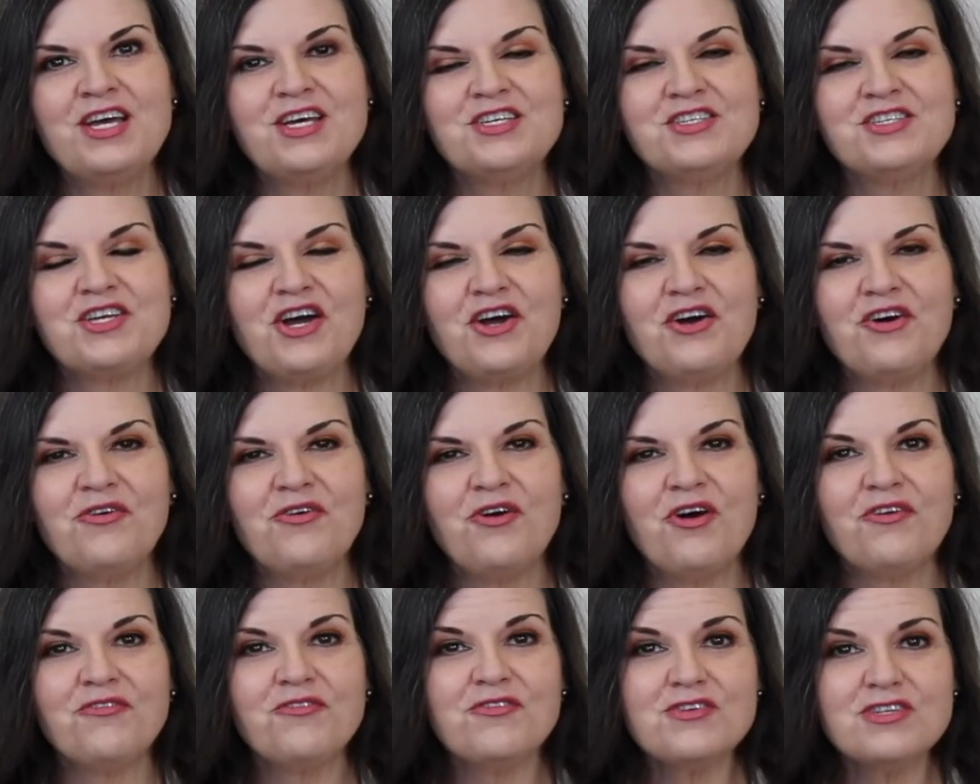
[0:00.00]

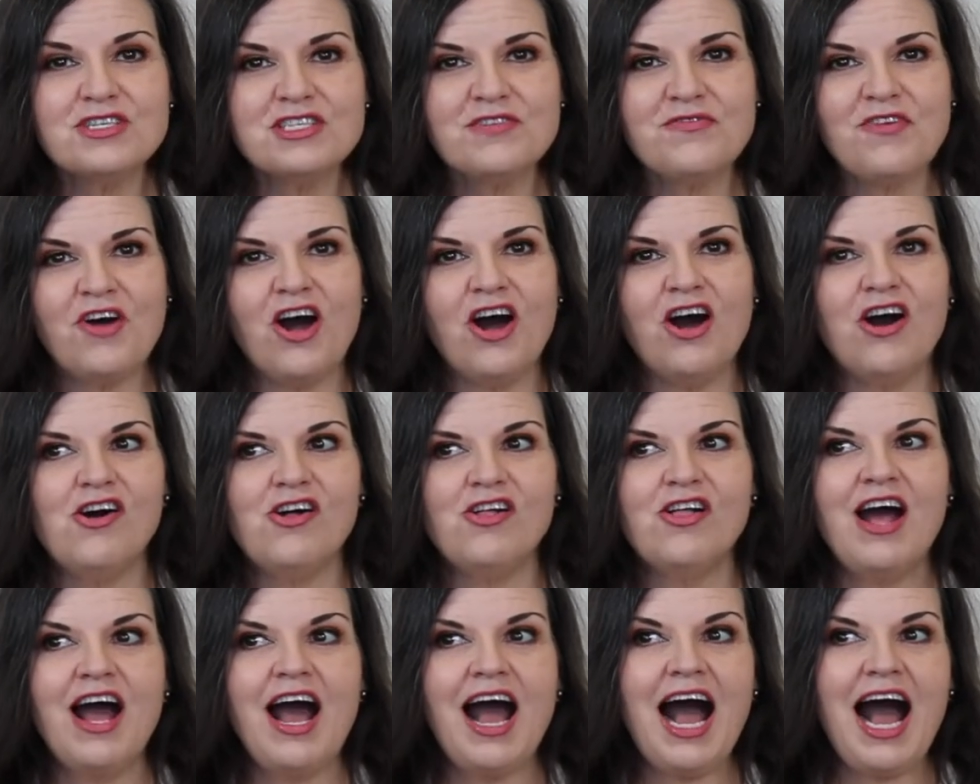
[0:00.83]
So first of
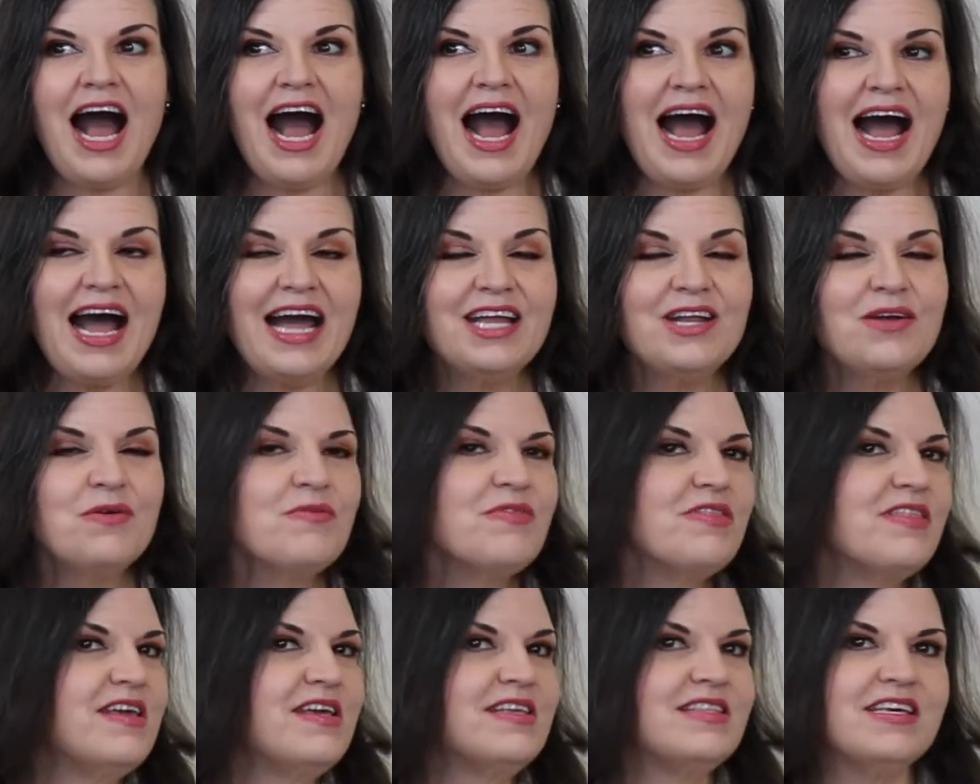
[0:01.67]
all, I
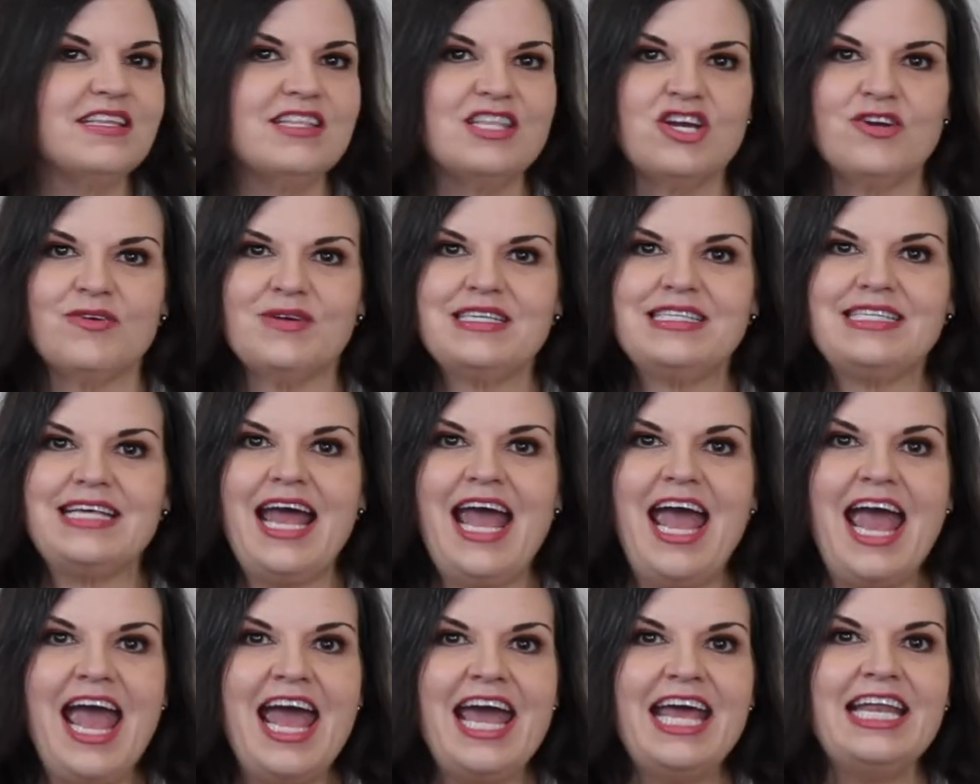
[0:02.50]
don't think that there is
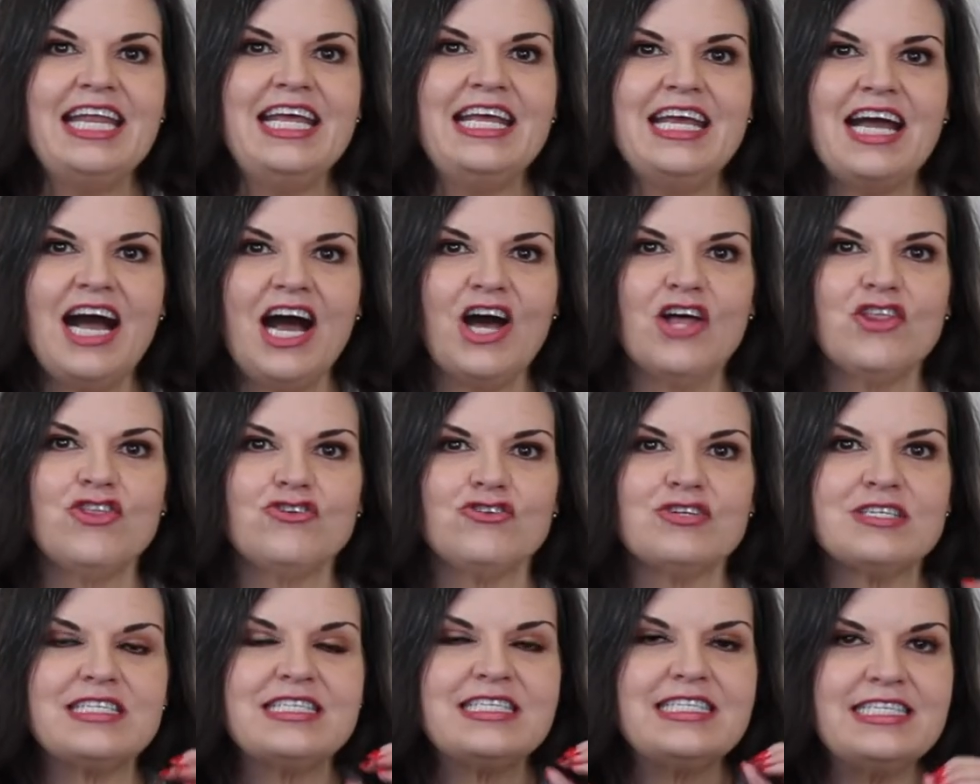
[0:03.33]
any
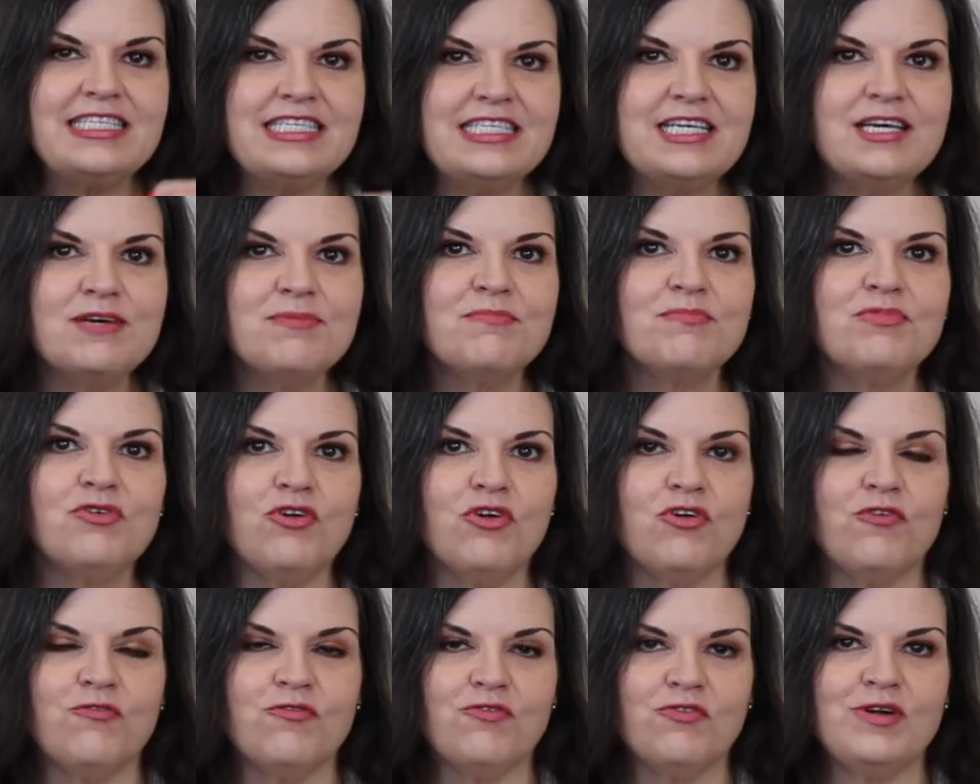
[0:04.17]
other
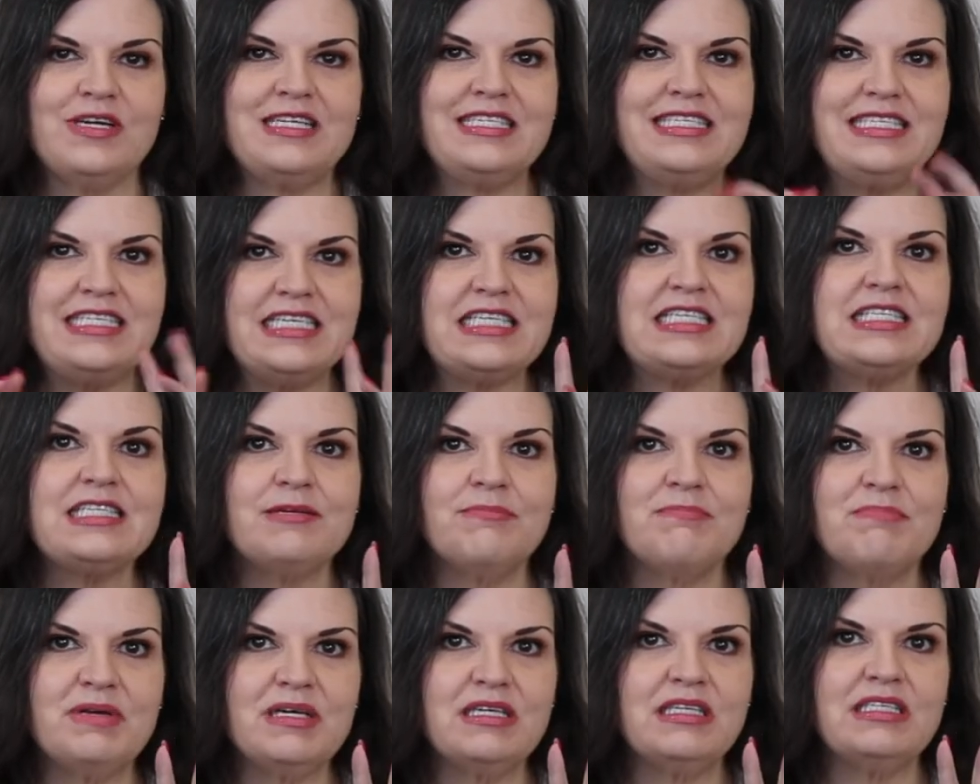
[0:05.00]
symbol for a
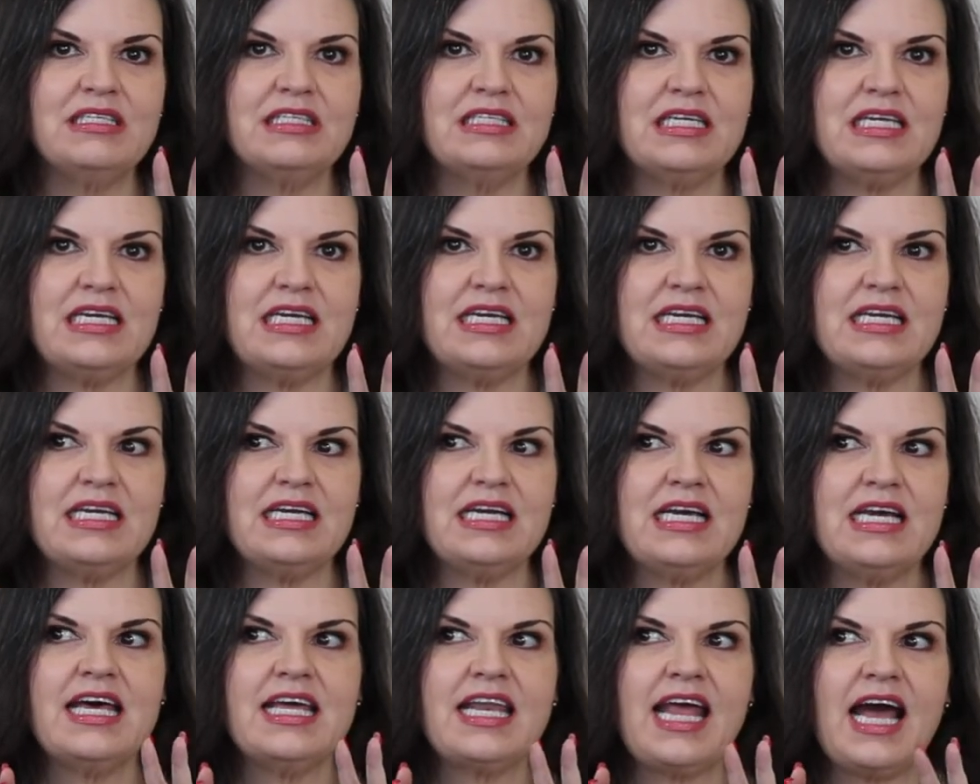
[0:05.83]

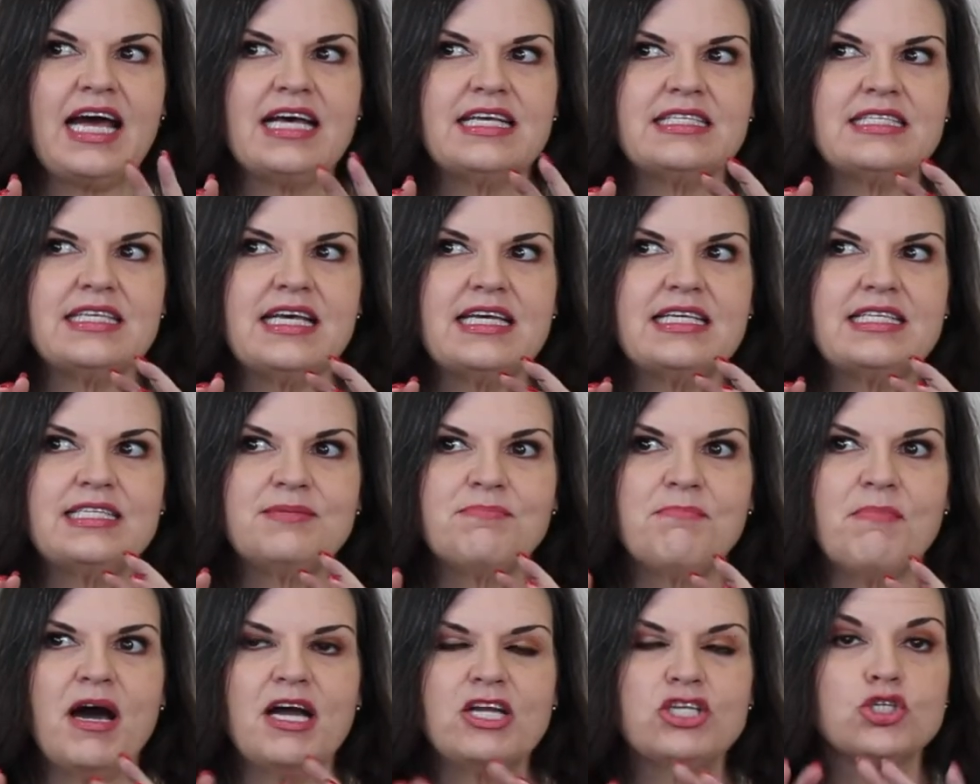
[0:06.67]
disability that has as
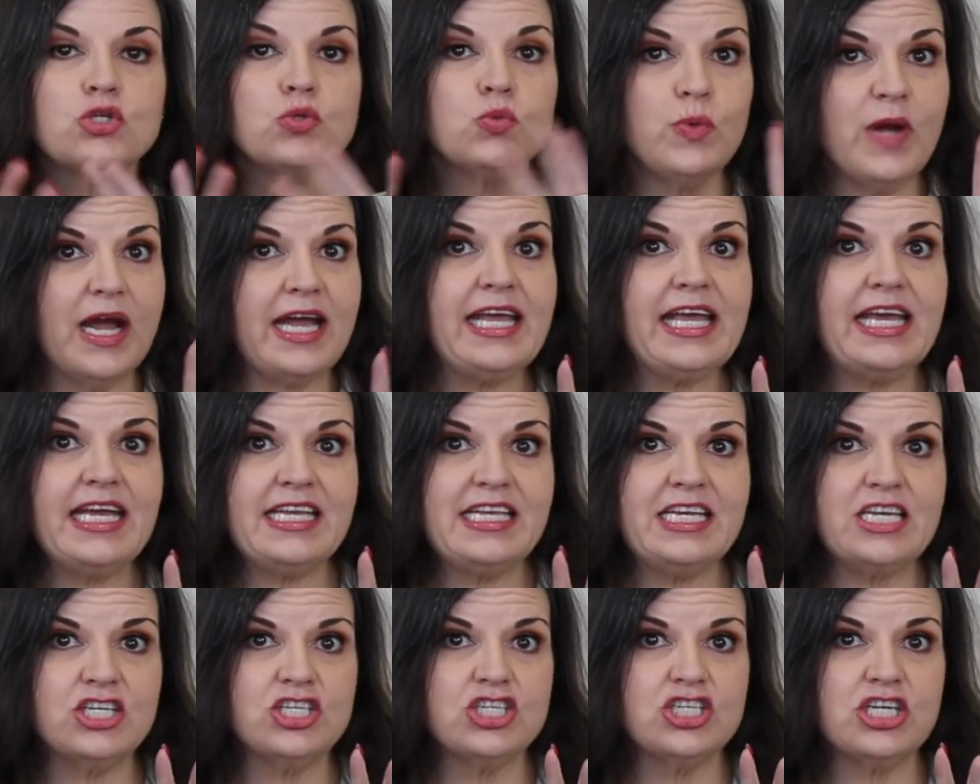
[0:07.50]
much
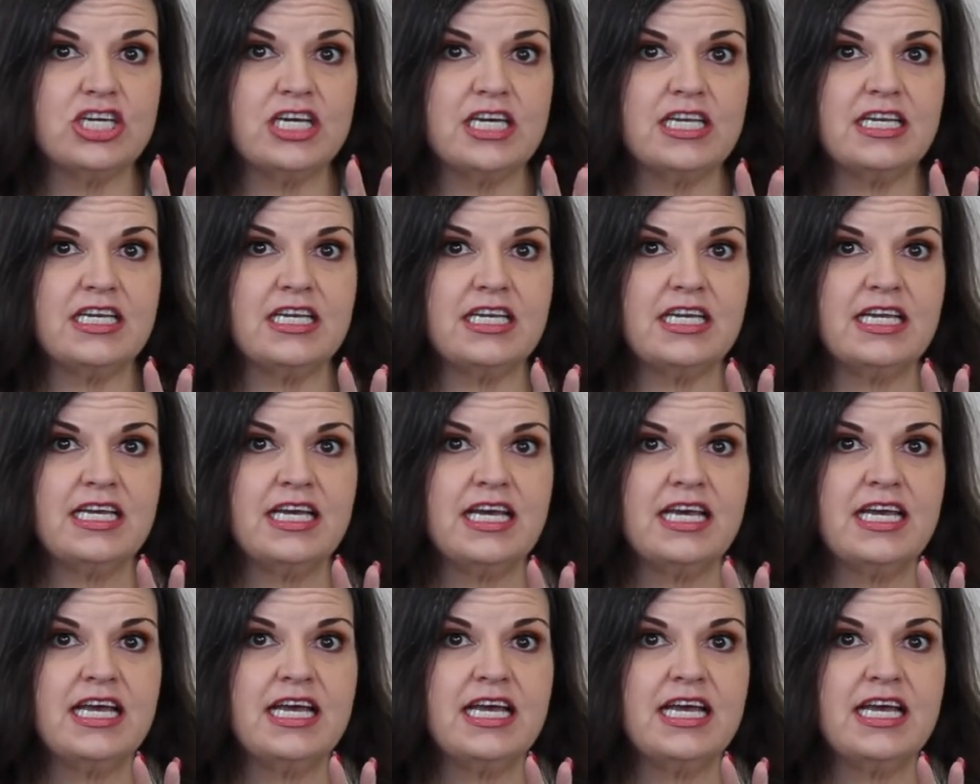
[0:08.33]
recognition